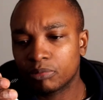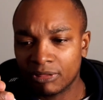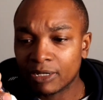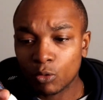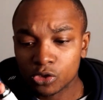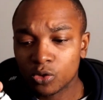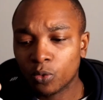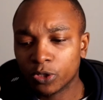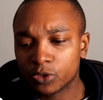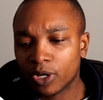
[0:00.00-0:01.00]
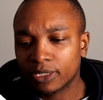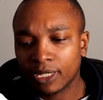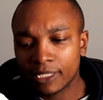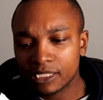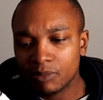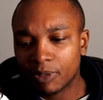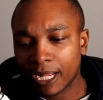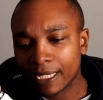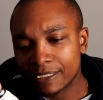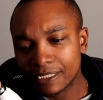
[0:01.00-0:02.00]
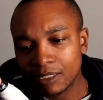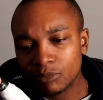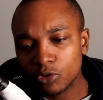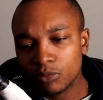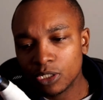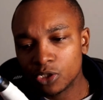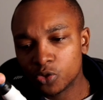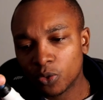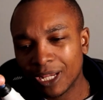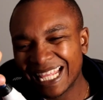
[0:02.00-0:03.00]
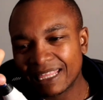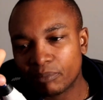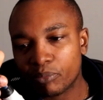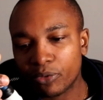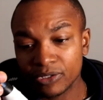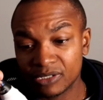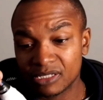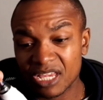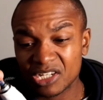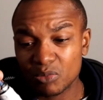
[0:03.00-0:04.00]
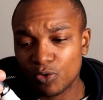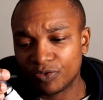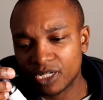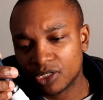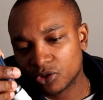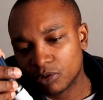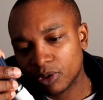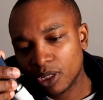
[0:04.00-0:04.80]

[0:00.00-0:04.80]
That also worked quite nicely, but I seem to be enjoying the Prince. It's actually more of a tennis grip.